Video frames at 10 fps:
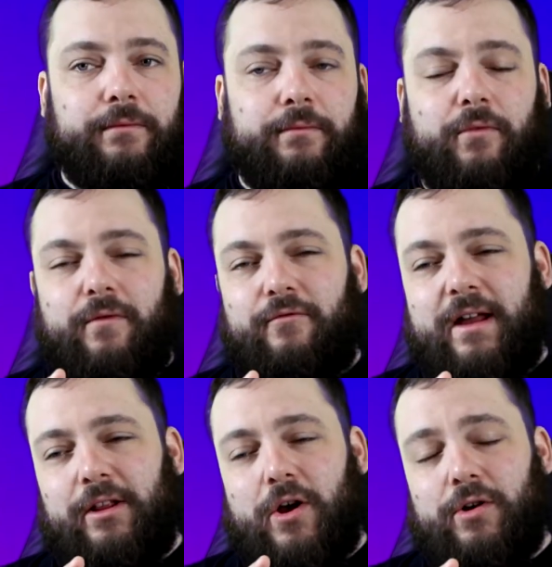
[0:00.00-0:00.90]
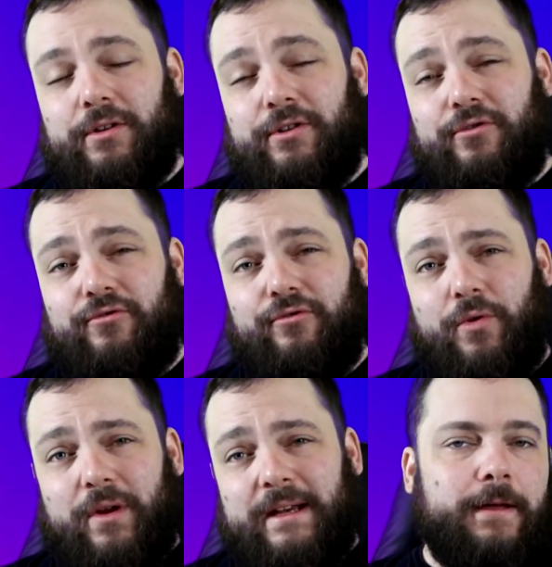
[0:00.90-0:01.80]
Moving right along to
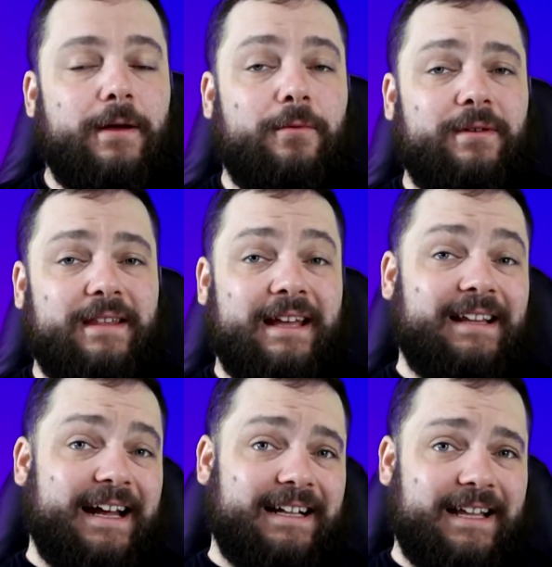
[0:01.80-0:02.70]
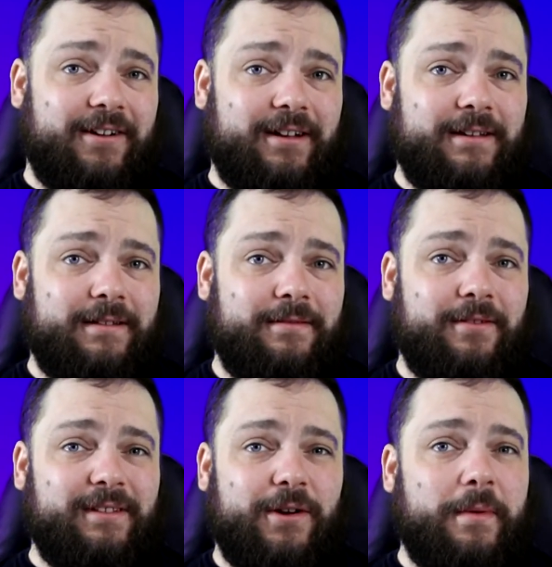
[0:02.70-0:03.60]
Druid. Once again, like Cleric, they're
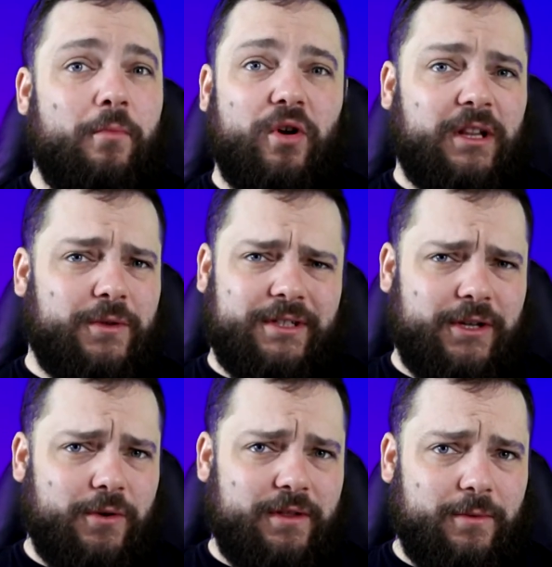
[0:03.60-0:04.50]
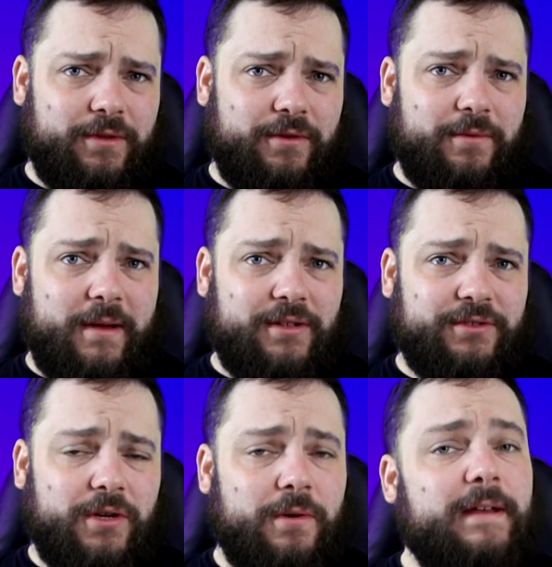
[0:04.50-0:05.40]
a little bit more loosey-goosey with their spells,
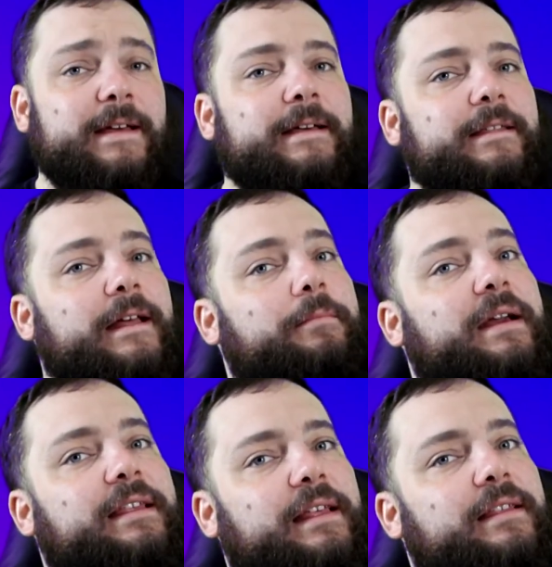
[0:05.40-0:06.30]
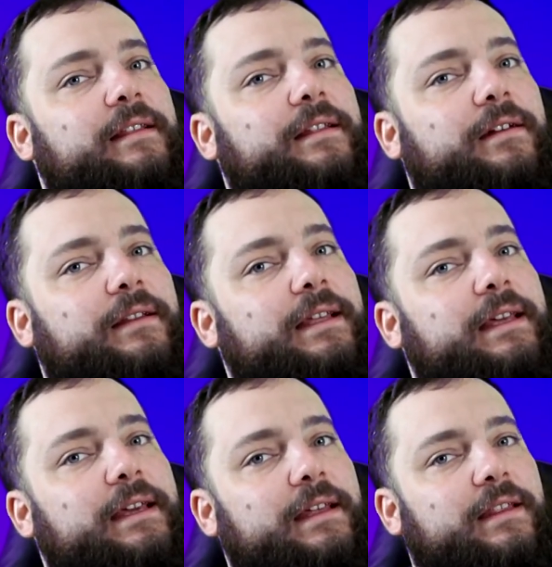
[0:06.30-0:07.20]
so that makes things a little
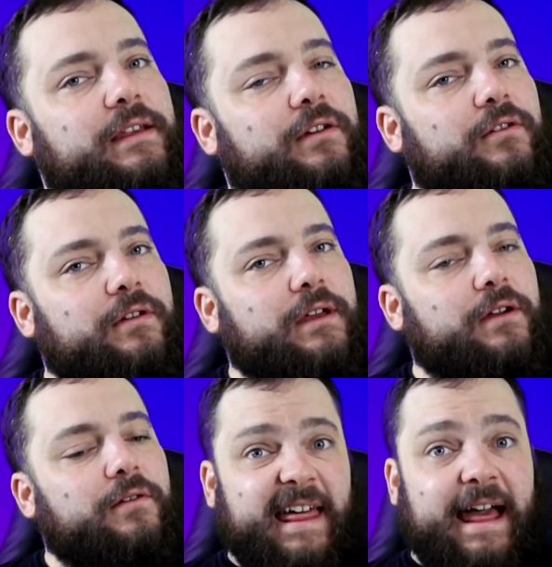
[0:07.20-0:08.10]
easier here.